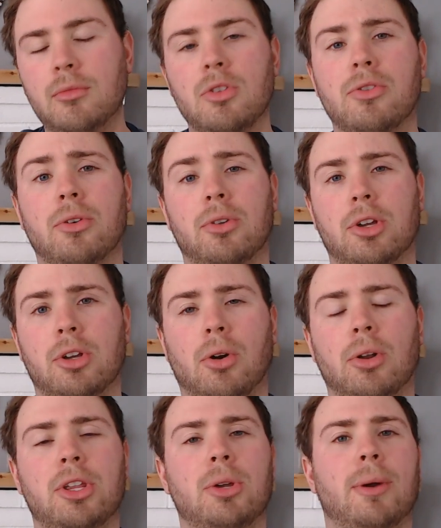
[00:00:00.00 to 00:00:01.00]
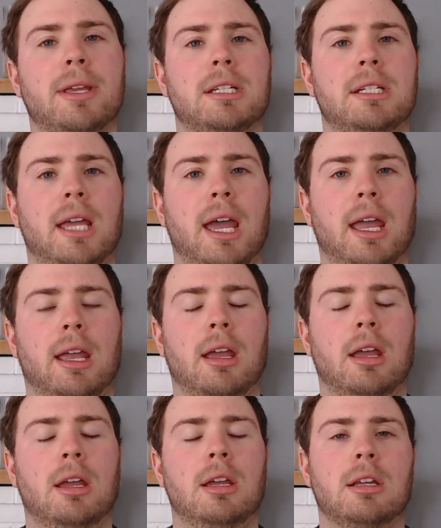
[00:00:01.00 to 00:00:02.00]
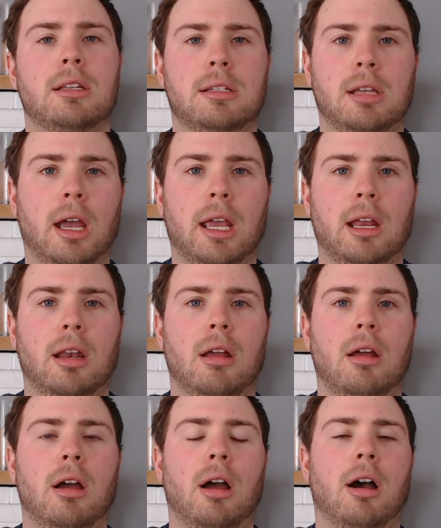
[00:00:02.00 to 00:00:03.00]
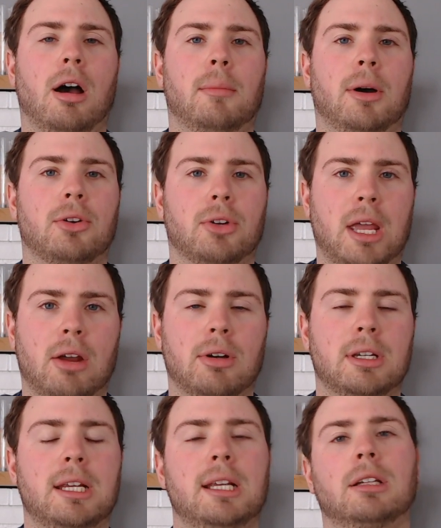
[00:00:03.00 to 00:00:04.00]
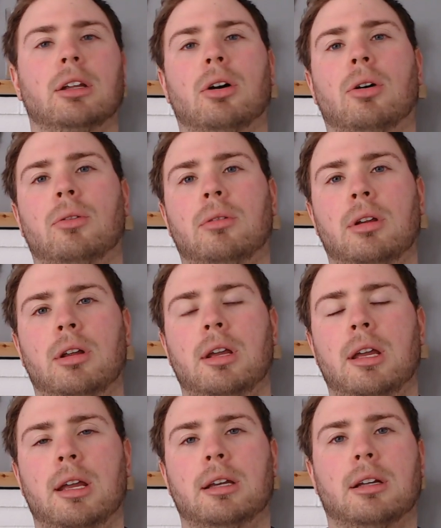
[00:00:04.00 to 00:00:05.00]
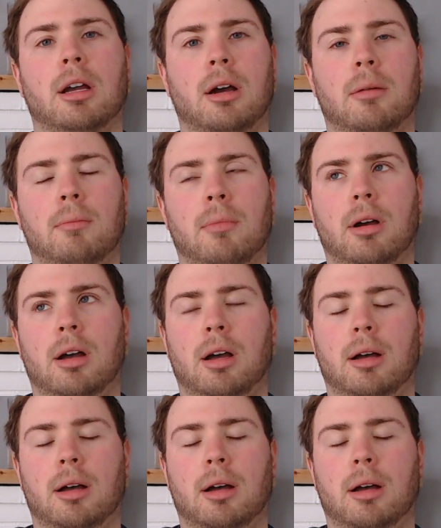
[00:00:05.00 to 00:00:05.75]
So you can go to the USDA site under guaranteed loan, income